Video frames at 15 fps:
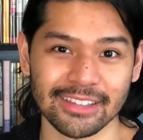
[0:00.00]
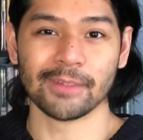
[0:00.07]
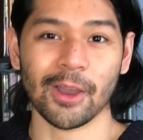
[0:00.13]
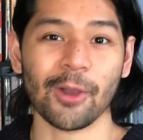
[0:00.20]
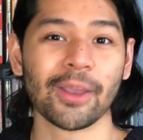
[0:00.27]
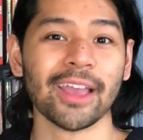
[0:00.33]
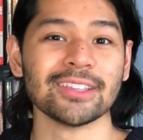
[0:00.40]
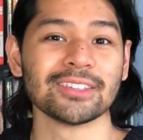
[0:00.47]

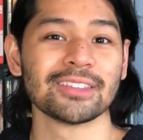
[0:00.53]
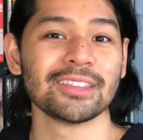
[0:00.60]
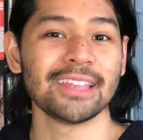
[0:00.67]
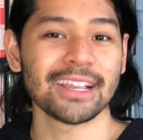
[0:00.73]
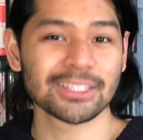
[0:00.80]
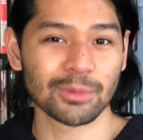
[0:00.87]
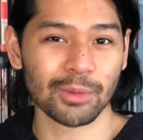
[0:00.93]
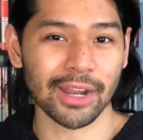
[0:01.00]
Okay, so the
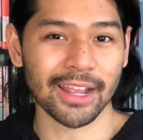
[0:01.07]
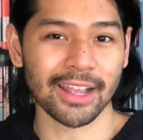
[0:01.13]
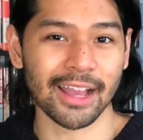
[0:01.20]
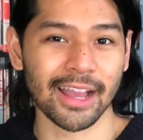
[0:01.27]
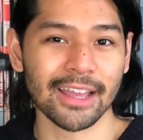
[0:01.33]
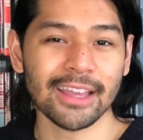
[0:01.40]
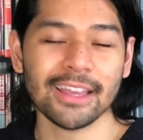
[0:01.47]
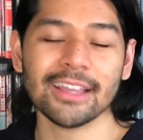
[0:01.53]
next one I
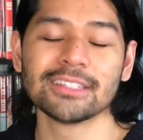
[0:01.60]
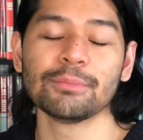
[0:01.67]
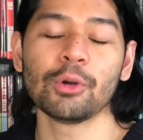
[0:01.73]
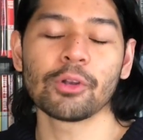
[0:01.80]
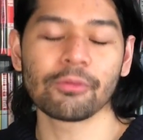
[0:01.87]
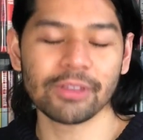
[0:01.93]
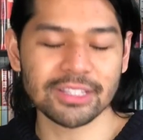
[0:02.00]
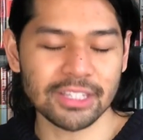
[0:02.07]
got is a
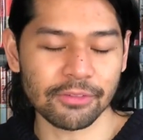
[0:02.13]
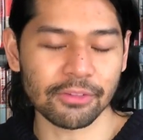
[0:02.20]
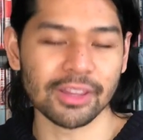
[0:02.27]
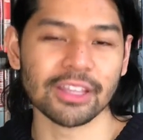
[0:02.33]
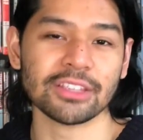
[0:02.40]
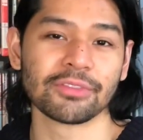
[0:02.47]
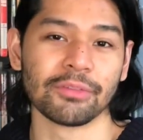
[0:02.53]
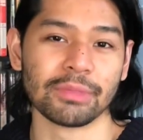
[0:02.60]
more recent
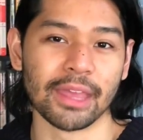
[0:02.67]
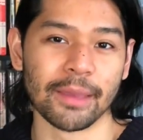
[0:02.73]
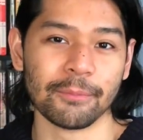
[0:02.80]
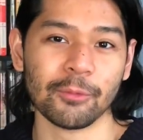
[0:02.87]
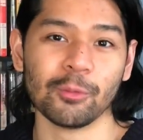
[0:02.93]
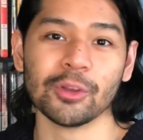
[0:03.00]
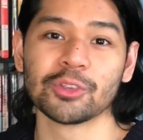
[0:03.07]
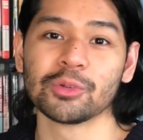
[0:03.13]
release from
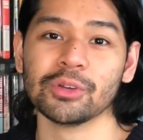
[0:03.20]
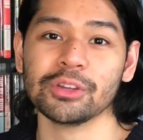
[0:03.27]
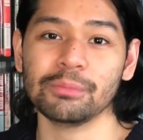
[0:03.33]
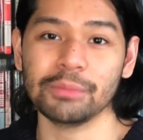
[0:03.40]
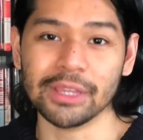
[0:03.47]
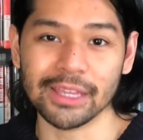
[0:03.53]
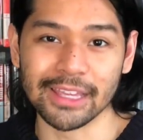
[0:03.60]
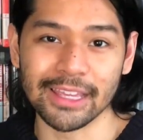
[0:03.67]
them, which would
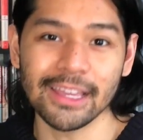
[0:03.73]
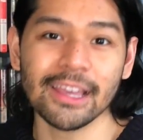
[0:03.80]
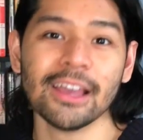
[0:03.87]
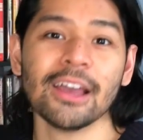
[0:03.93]
be